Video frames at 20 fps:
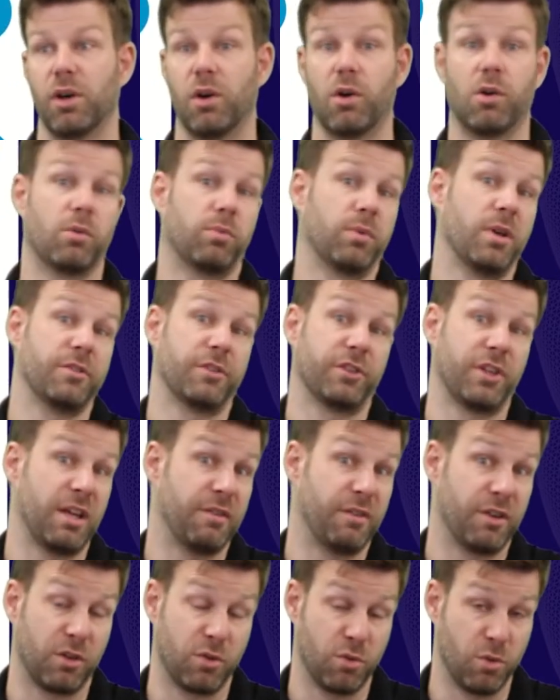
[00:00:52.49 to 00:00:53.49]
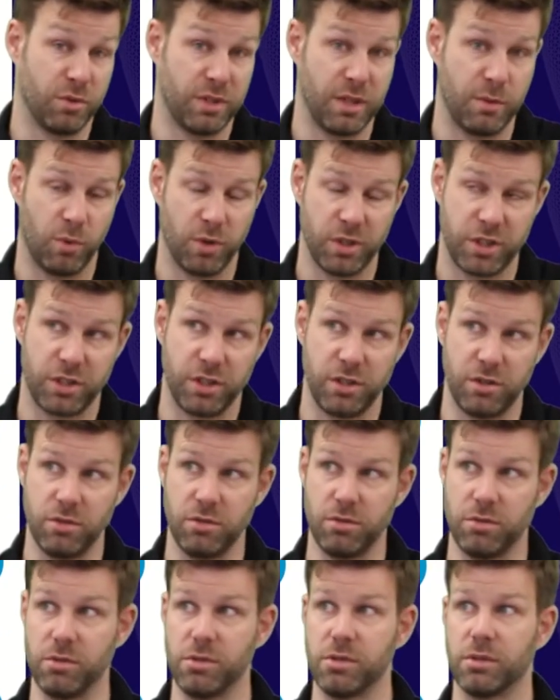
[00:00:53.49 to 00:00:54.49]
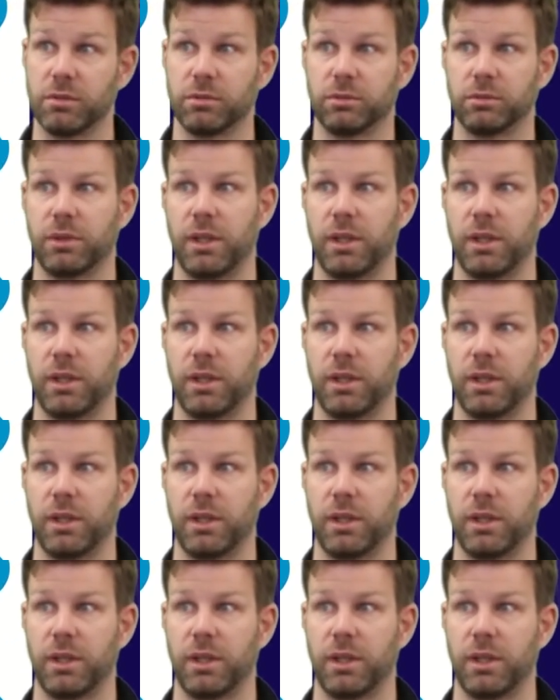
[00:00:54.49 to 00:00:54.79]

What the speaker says: or whatever code they wish to use.